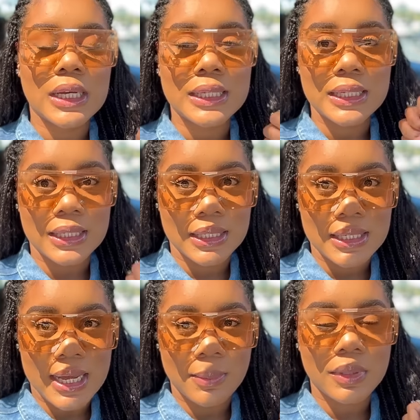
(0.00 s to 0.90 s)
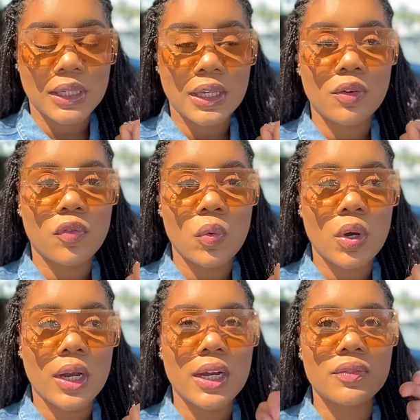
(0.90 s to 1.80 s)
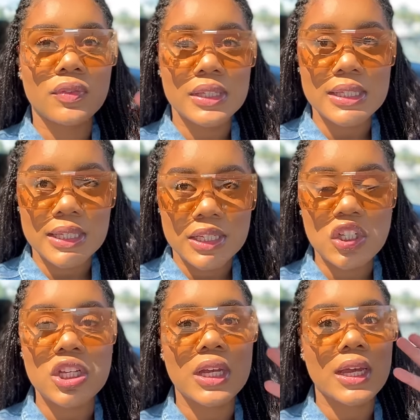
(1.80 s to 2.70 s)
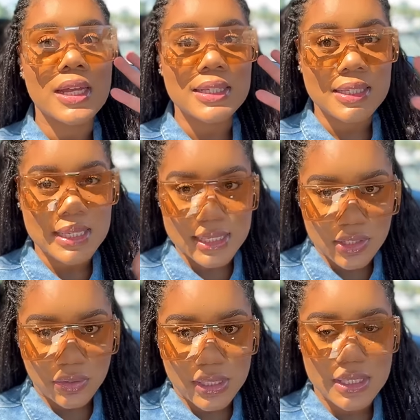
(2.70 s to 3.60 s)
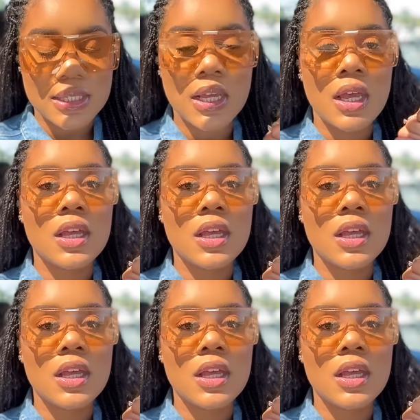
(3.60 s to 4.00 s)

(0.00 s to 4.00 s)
Again, I'm looking for vintage accessories.